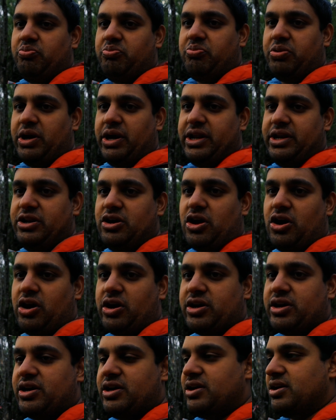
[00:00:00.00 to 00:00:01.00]
pretty
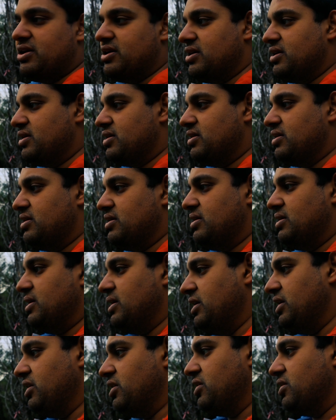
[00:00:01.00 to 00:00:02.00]
dark
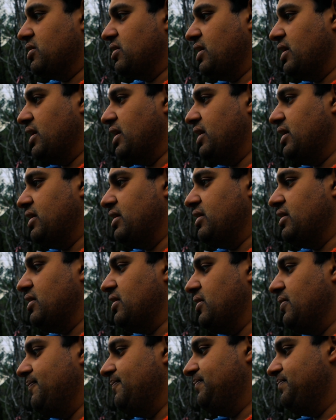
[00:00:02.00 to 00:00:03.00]
here, and
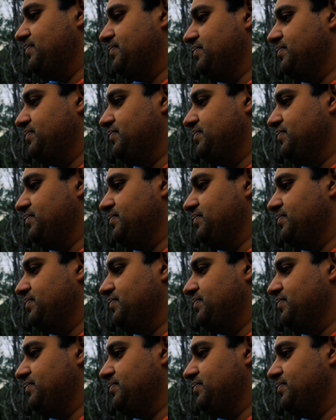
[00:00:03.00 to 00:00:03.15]
I